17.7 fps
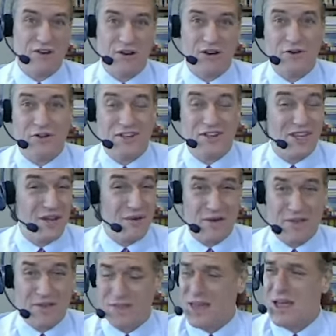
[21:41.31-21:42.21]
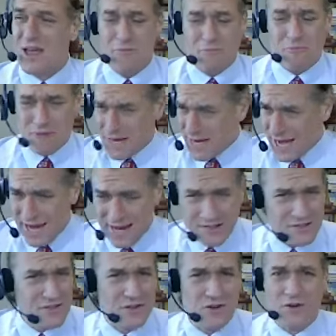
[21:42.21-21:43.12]
You're dealing with brain
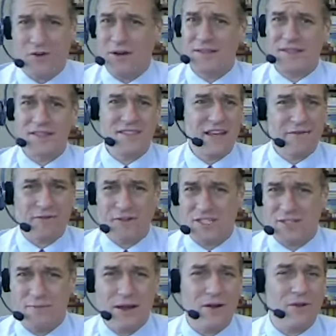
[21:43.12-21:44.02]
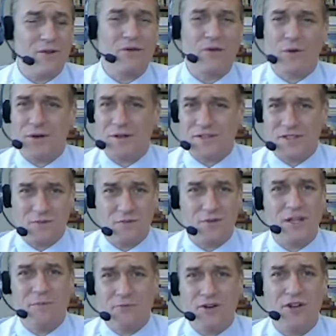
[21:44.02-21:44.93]
cancer and severed spinal cords and
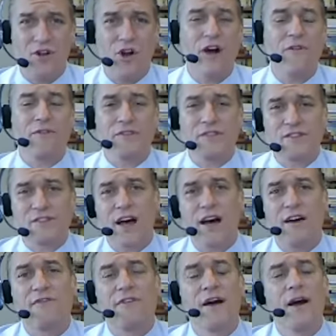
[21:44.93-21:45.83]
really pretty awful stuff.